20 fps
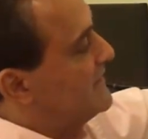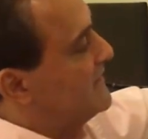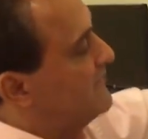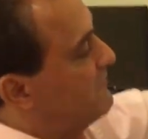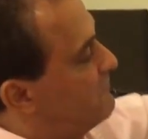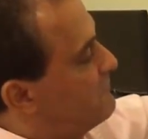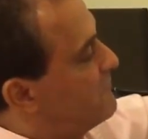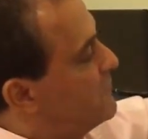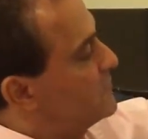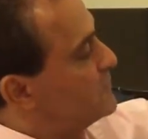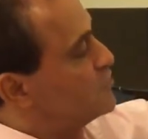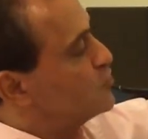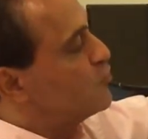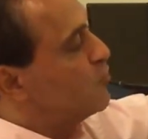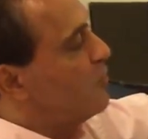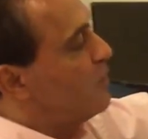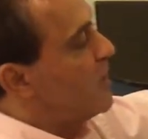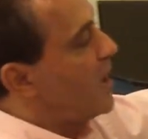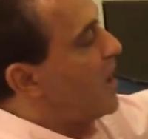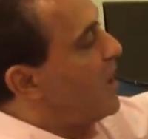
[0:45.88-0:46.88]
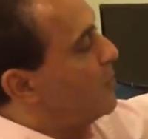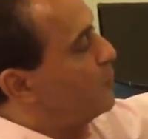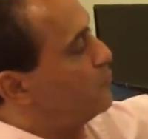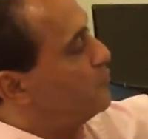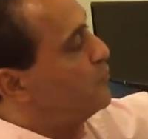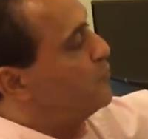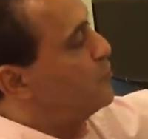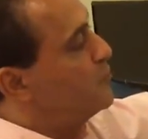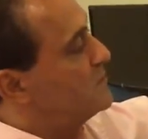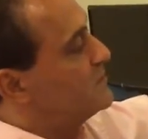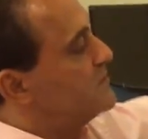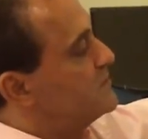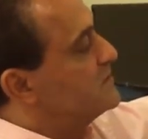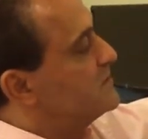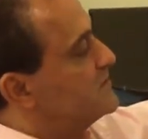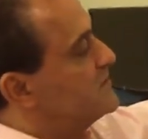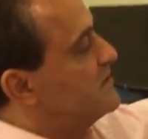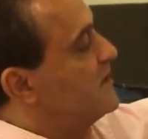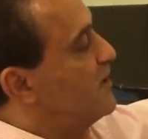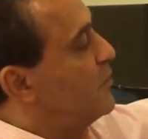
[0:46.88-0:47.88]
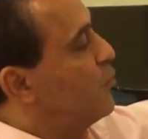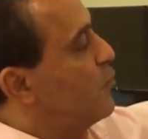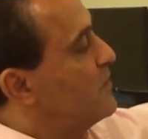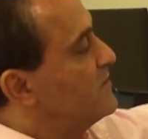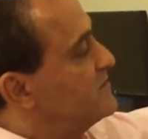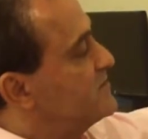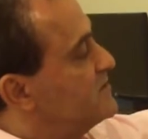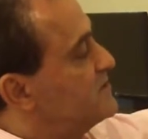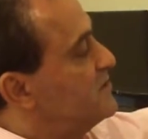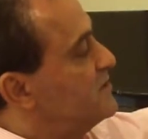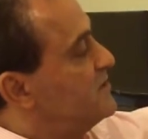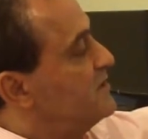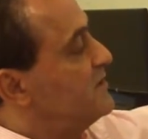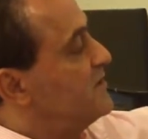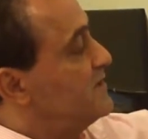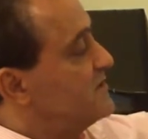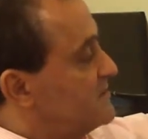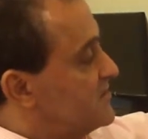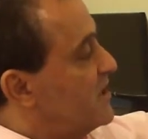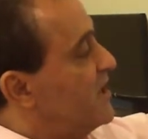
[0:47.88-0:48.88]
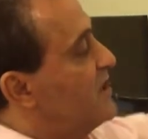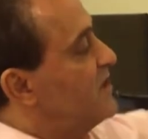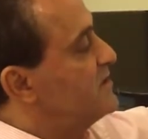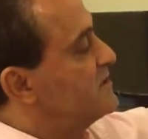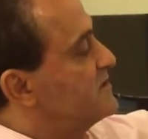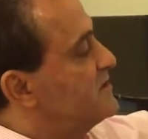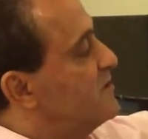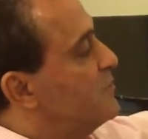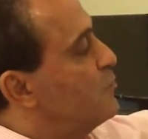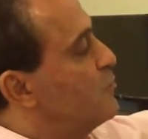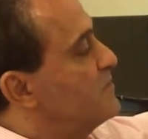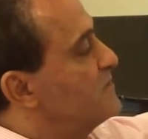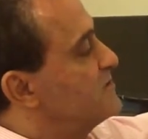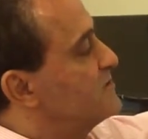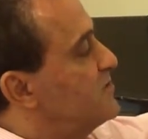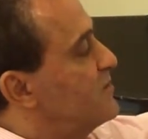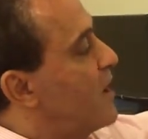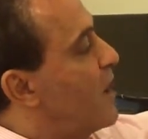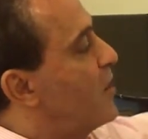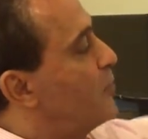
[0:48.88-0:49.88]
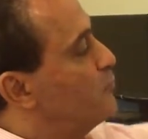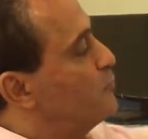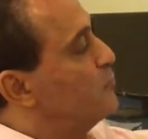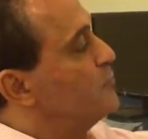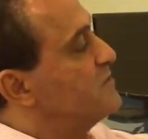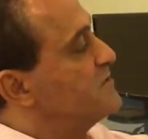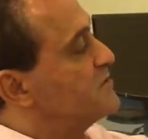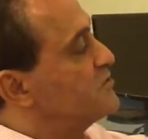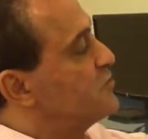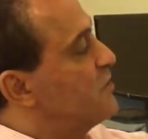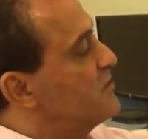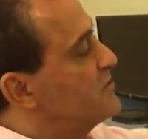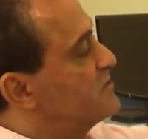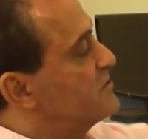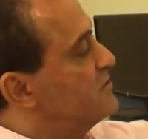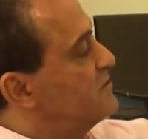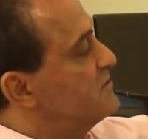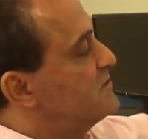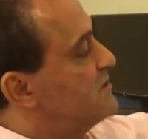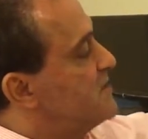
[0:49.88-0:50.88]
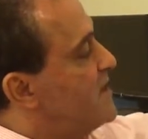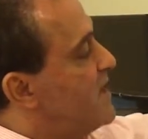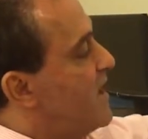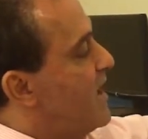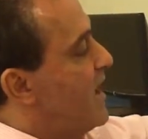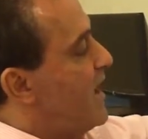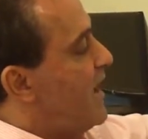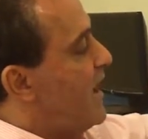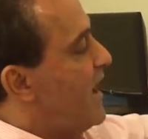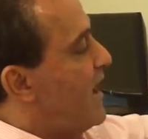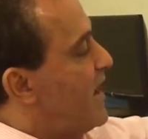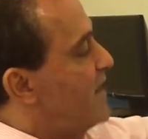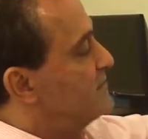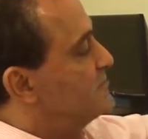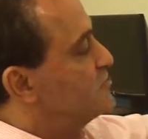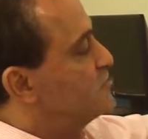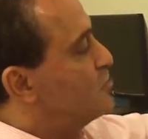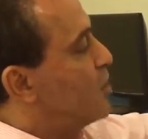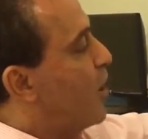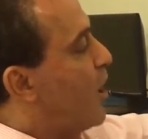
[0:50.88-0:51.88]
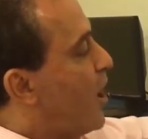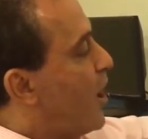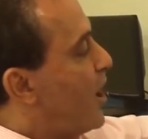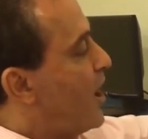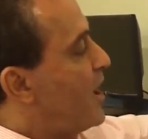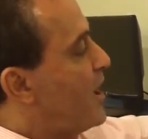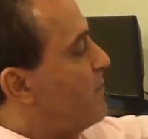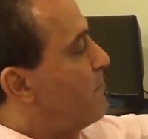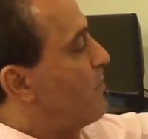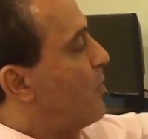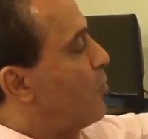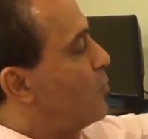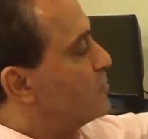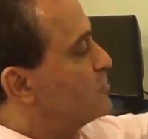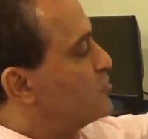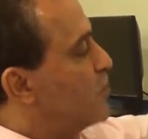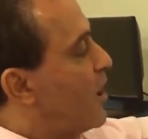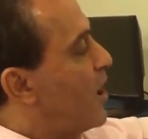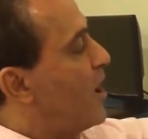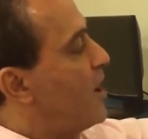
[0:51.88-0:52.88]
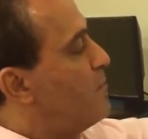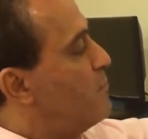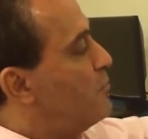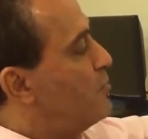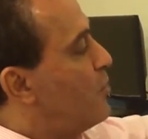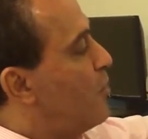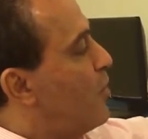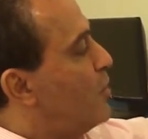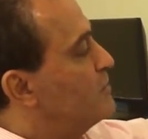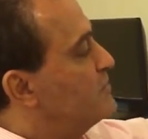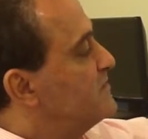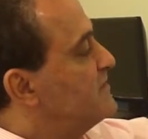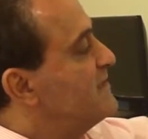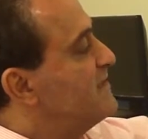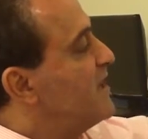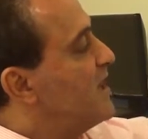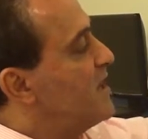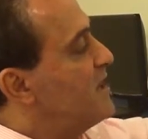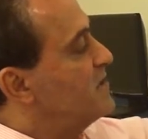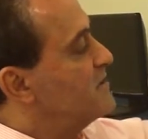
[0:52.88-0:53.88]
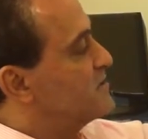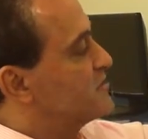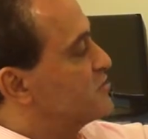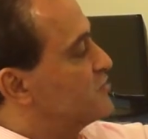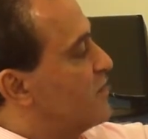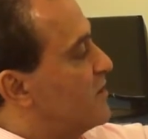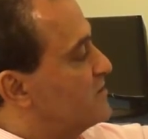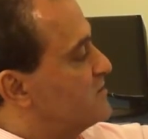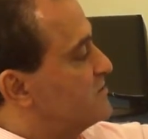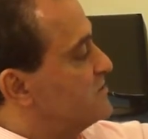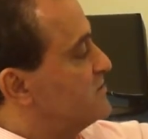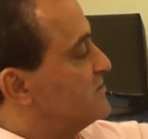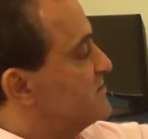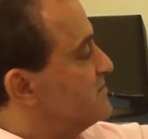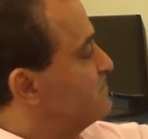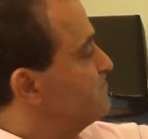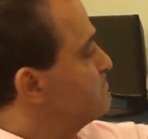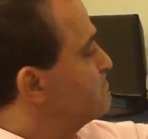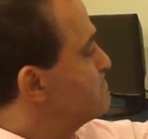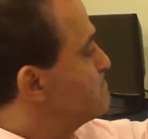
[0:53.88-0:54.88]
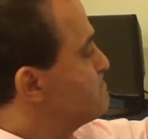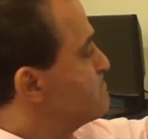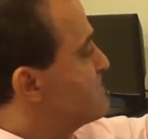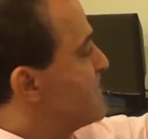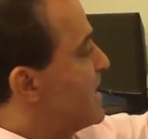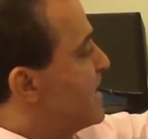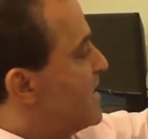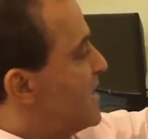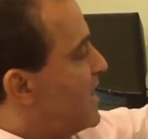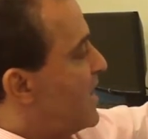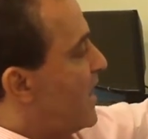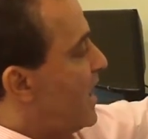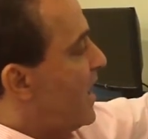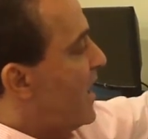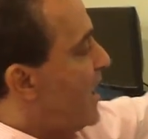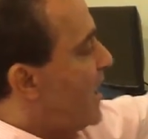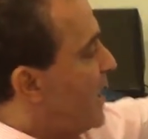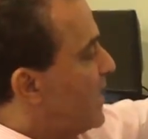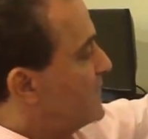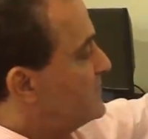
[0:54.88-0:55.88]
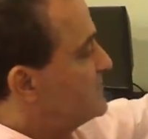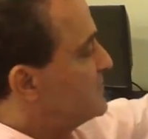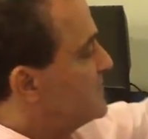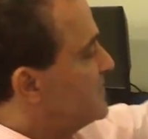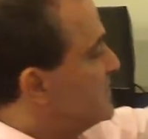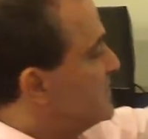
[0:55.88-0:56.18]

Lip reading: a virtual output, sequencer, in this case, sequencer output instructions, and time or timer on delay instructions. And